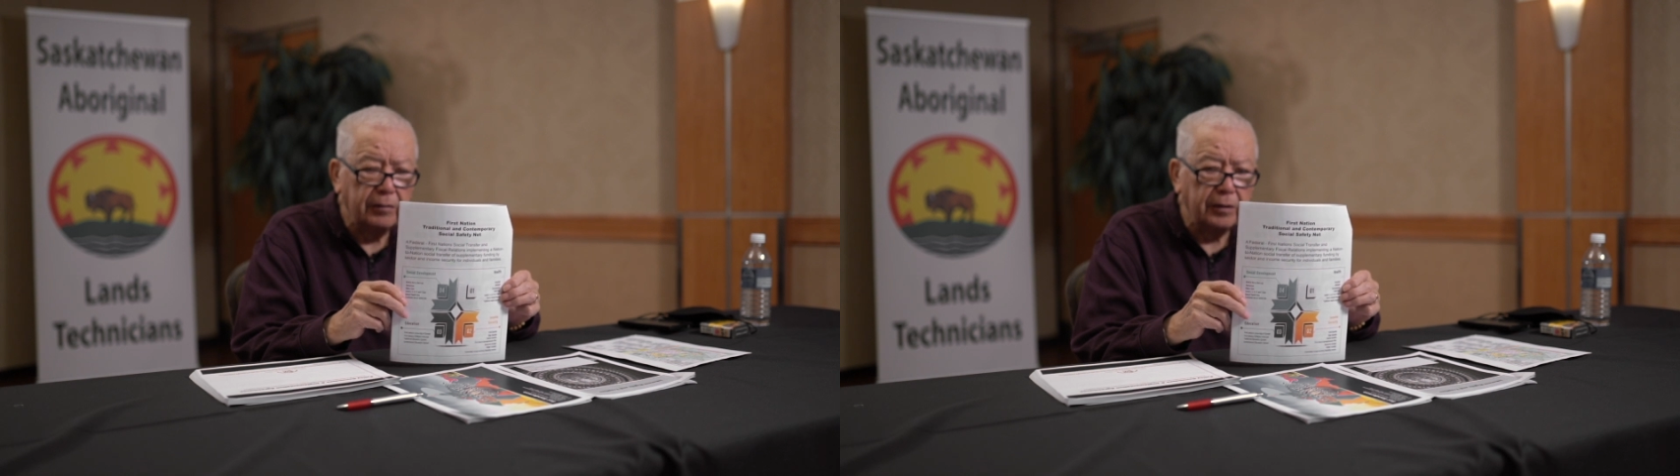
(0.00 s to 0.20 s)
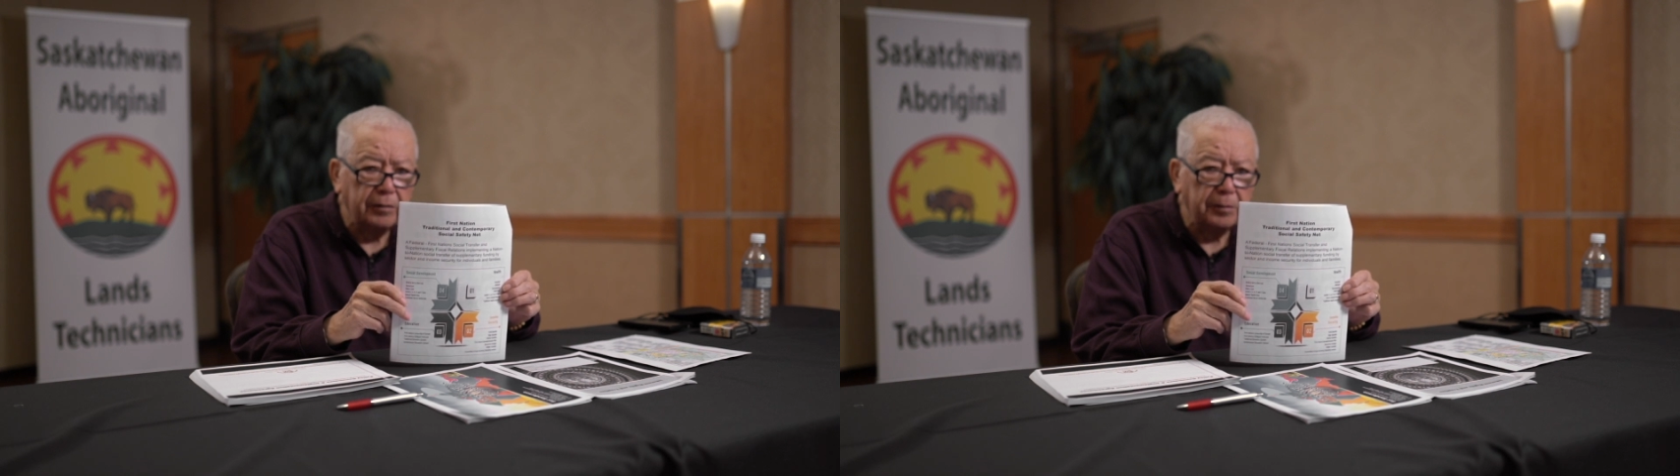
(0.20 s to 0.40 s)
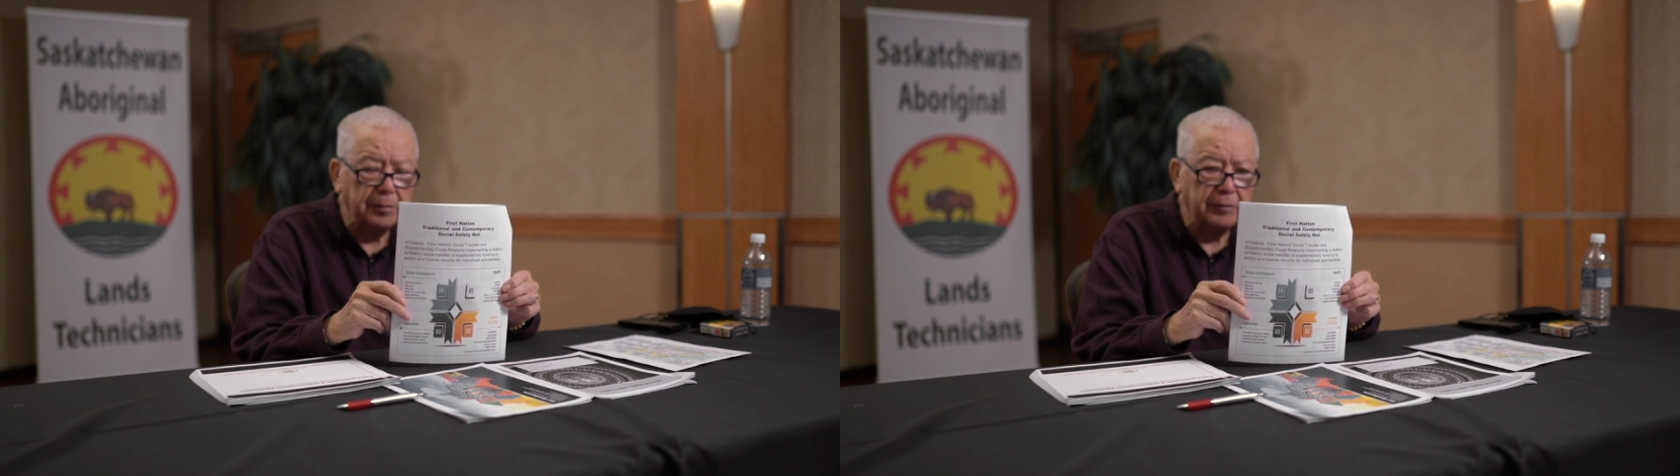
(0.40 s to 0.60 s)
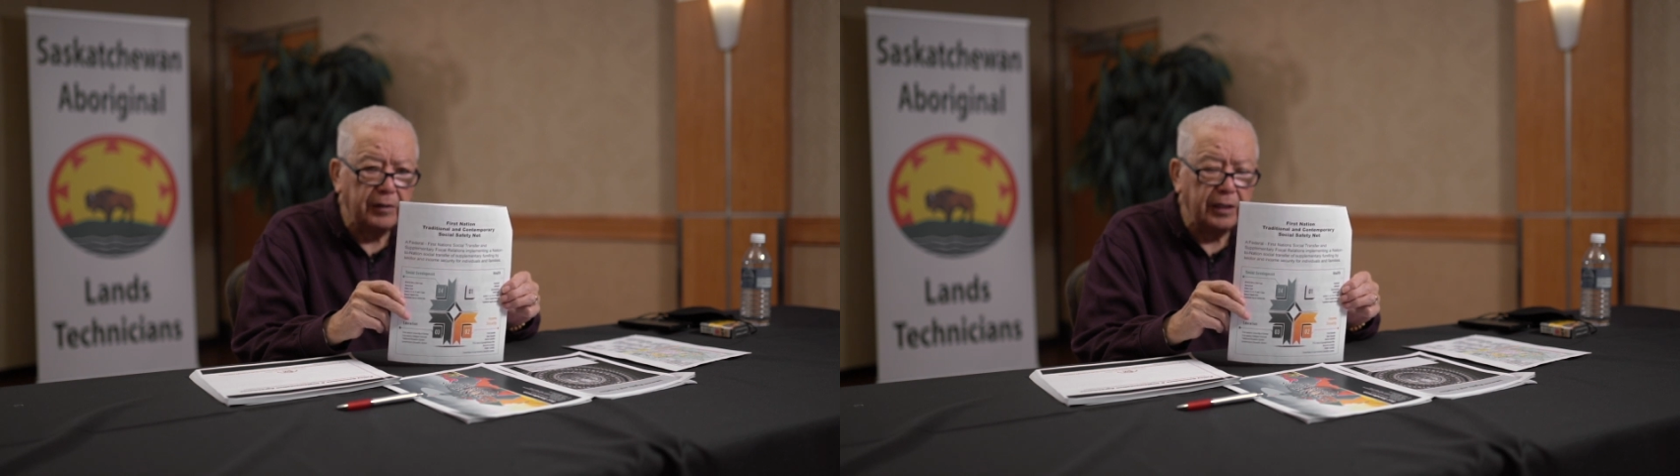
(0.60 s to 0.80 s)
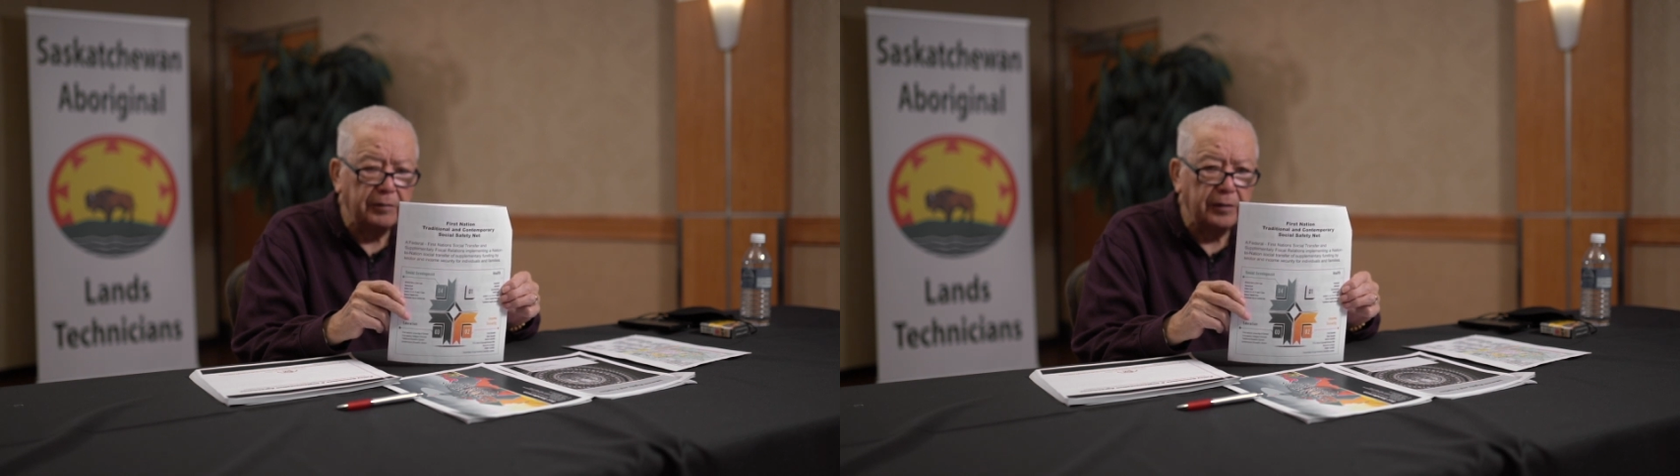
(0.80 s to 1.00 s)
that would
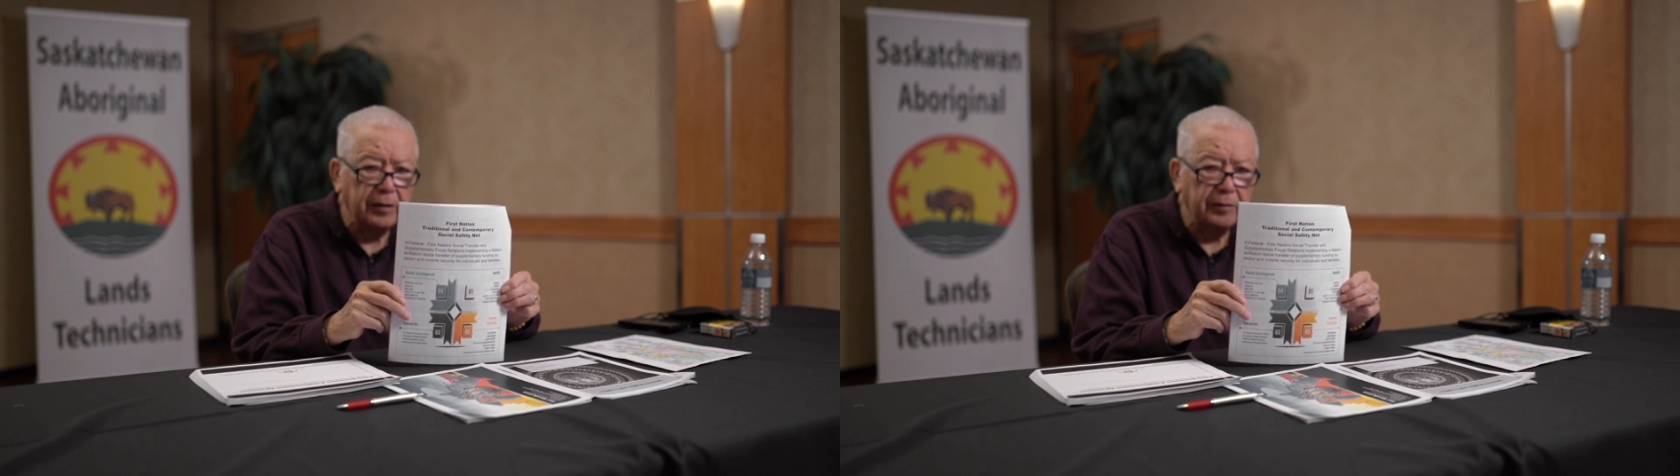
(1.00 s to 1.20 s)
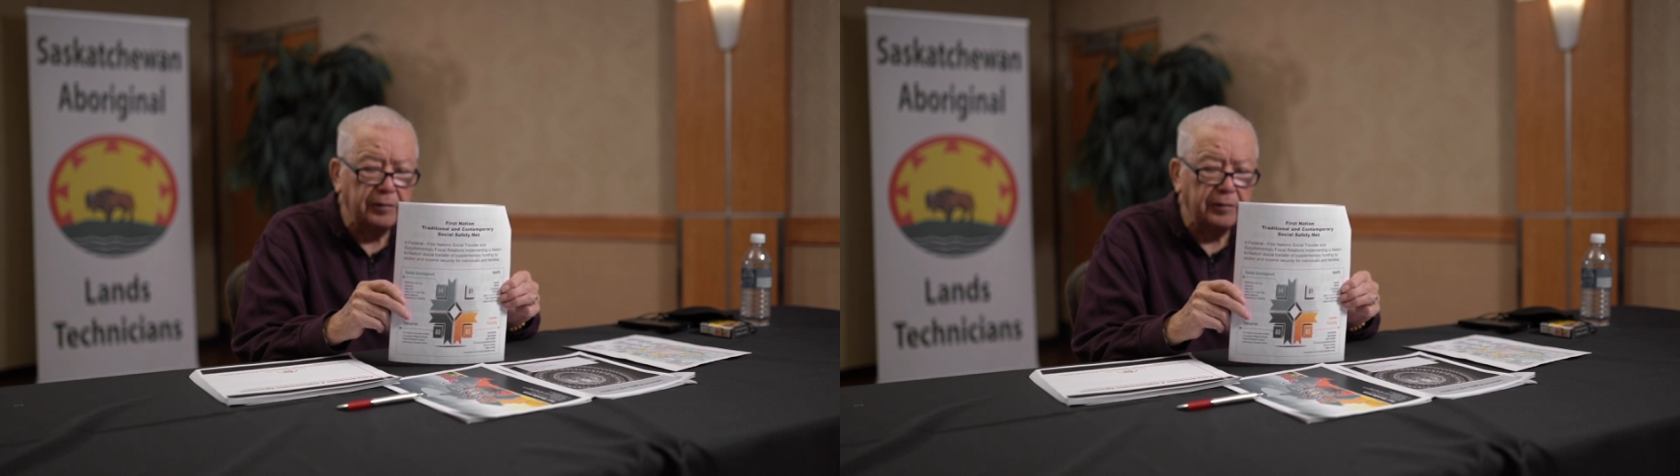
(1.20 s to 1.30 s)
provide for